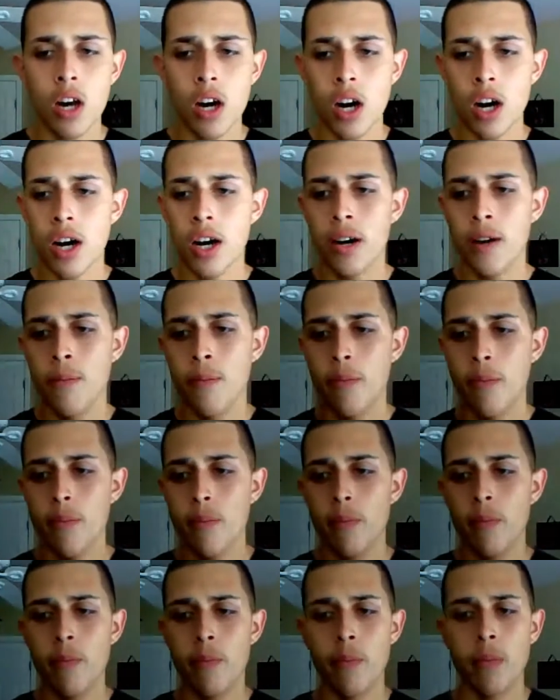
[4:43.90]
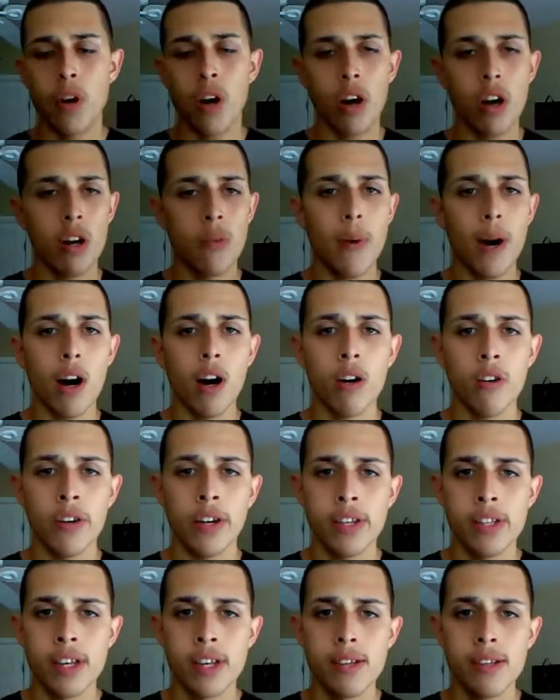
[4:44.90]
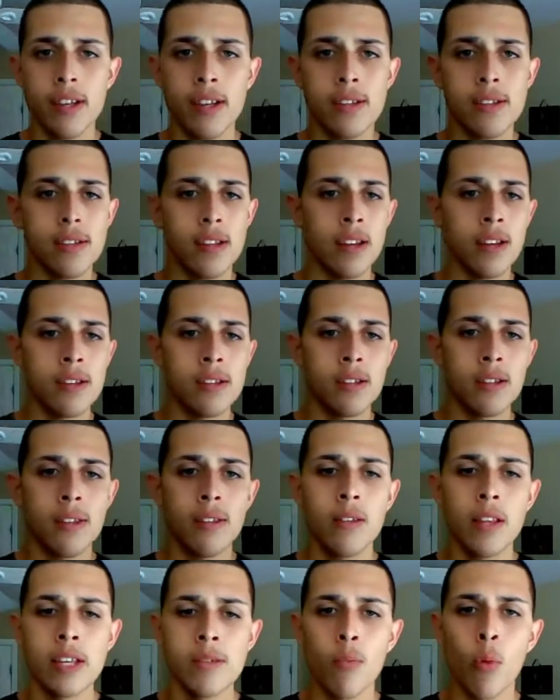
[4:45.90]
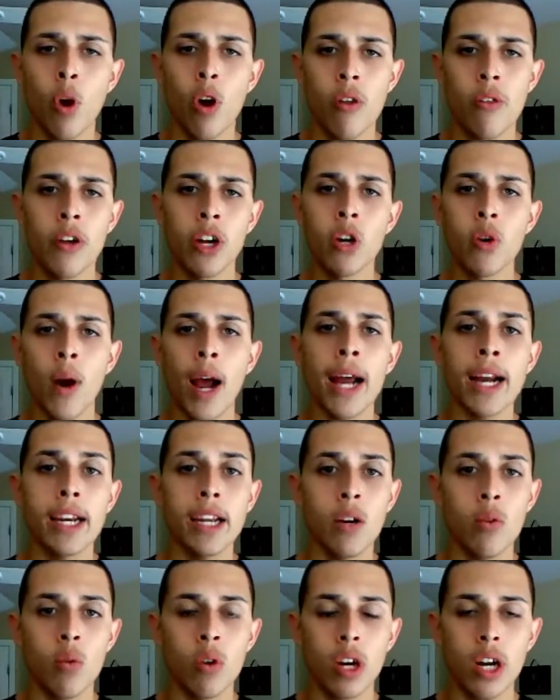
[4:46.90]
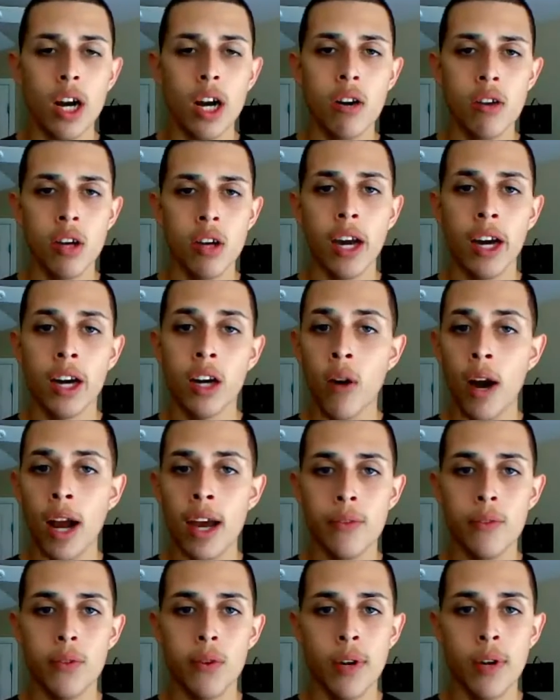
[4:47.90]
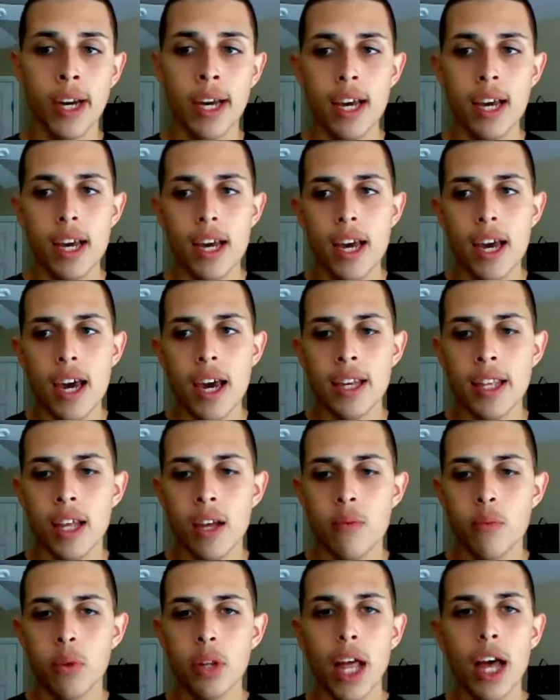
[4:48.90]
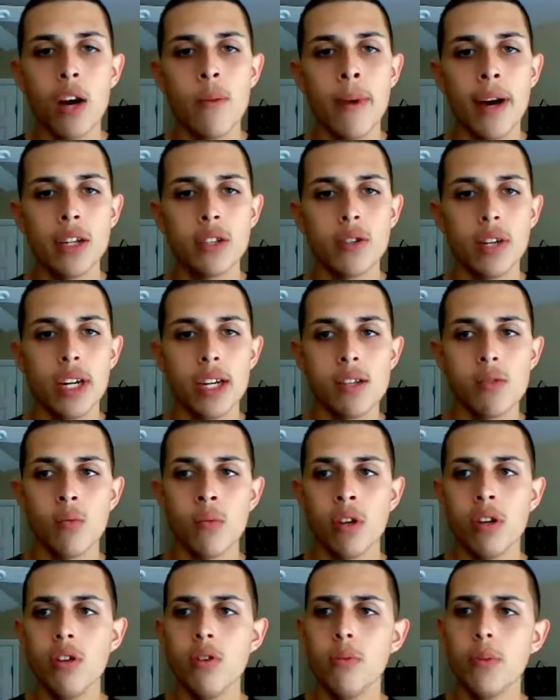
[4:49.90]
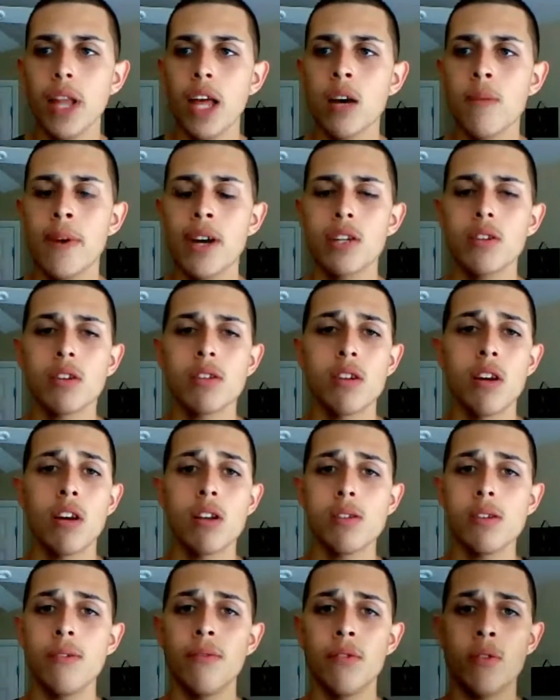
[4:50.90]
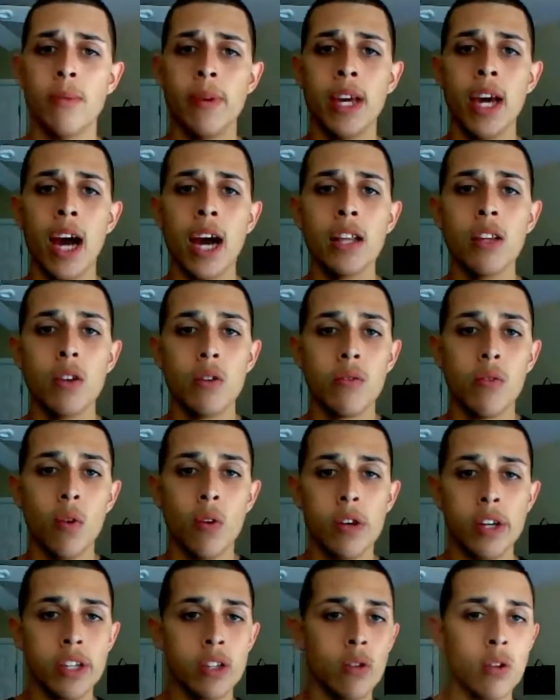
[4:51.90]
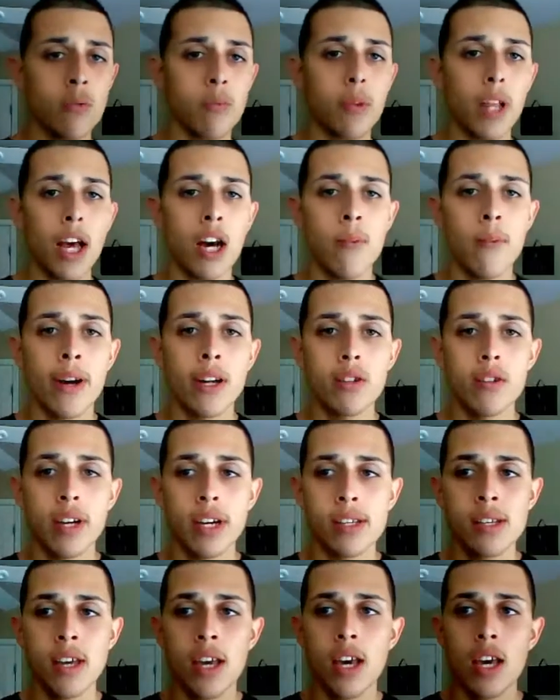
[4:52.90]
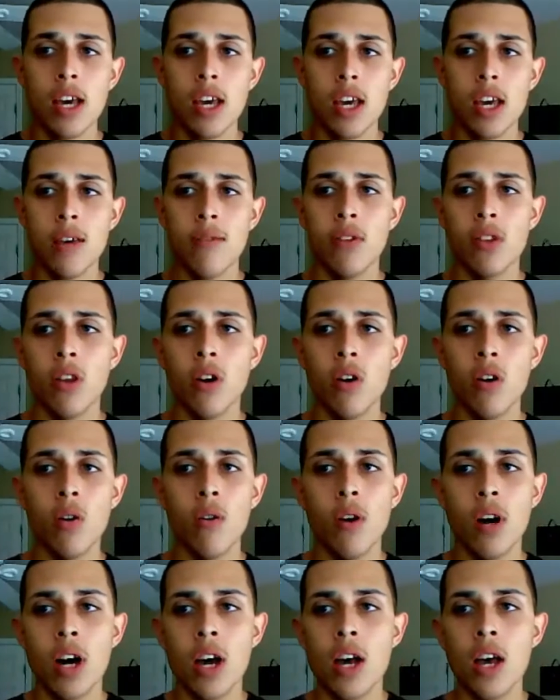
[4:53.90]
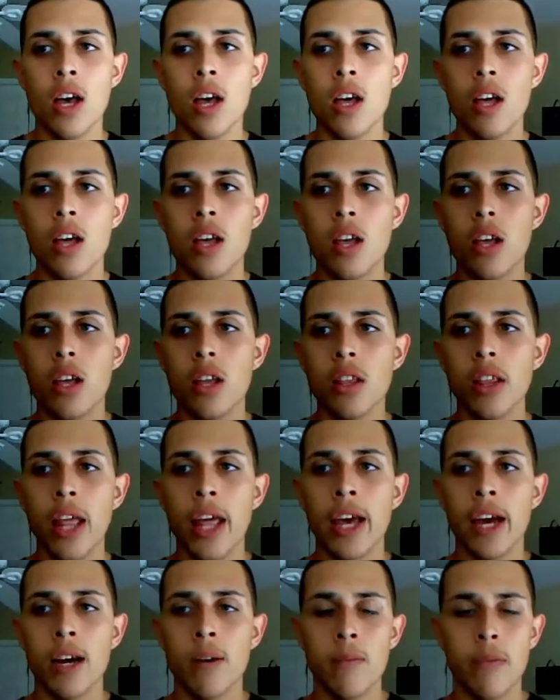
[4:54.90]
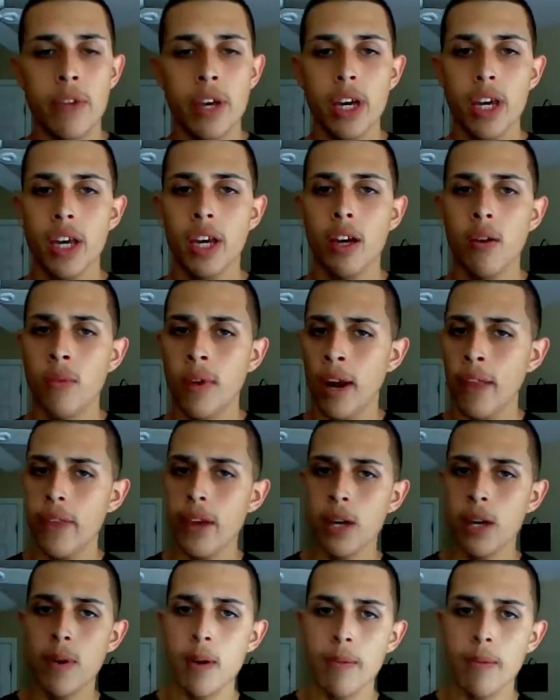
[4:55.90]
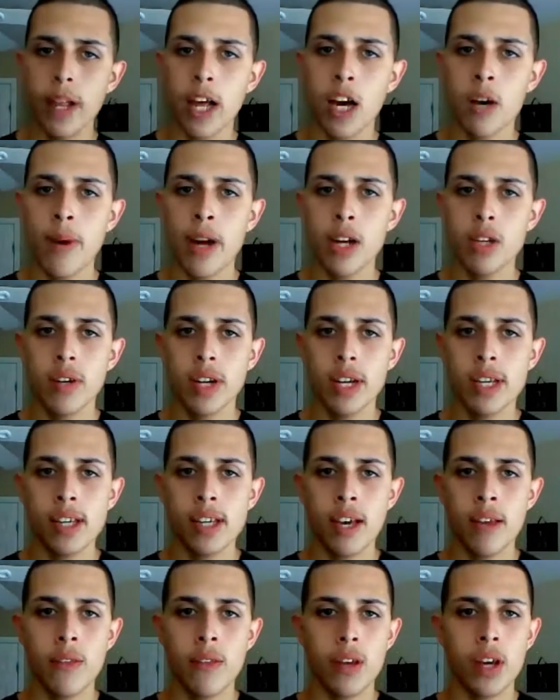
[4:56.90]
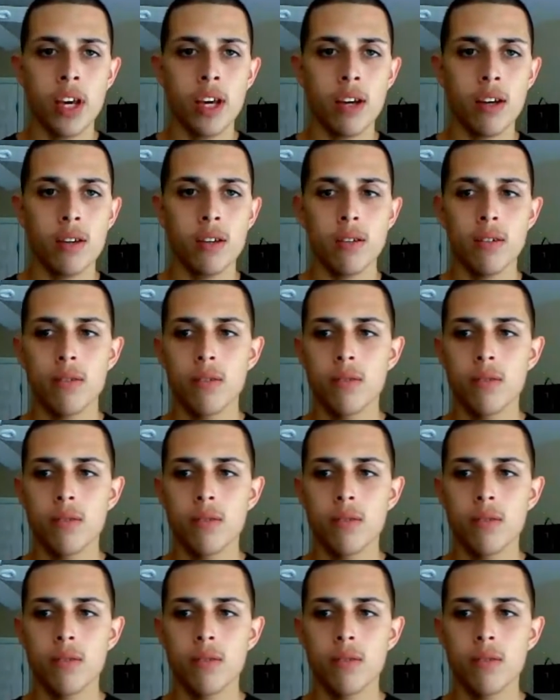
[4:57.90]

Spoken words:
Cardio, power, and resistance is more of the grinding workout. You gotta grind through it. And then plyometrics, when you do plyometrics, honestly, for me, I look forward to doing plyometrics, even though, like, when I think about plyometrics, I think